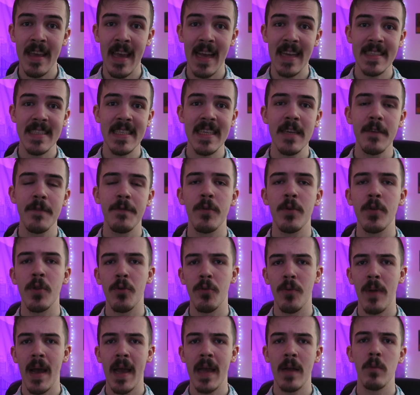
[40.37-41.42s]
the idea for the
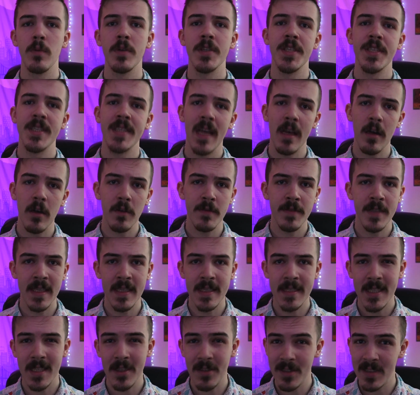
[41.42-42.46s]
ride was shelved
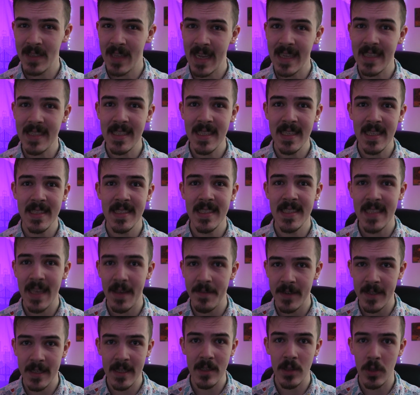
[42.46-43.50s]
until
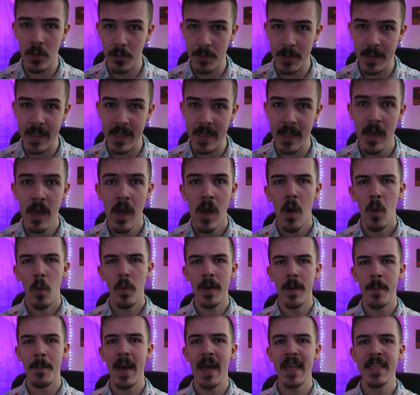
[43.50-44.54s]
1973,
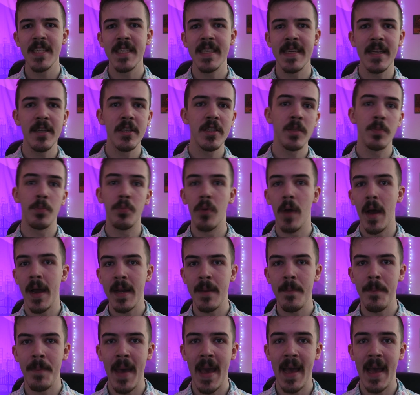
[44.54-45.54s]
when Imagineers brought it